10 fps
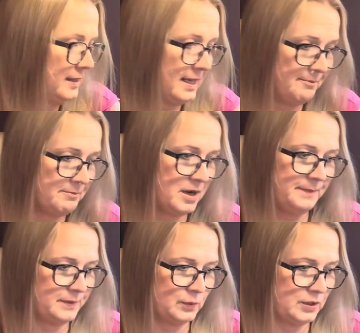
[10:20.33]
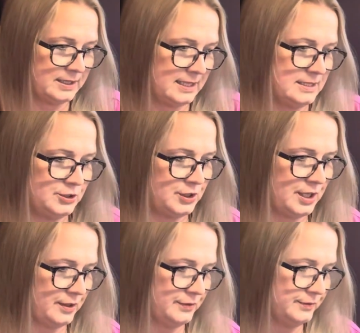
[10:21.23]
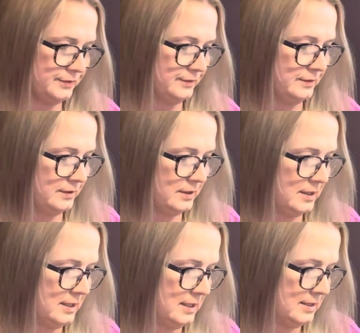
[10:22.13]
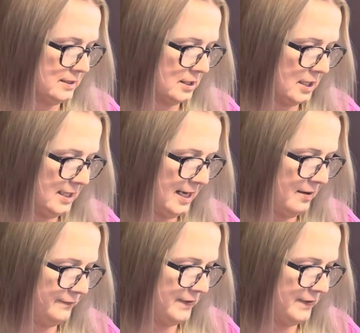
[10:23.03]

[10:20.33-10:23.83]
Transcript: That might be what it is, you know. Kind of how I'm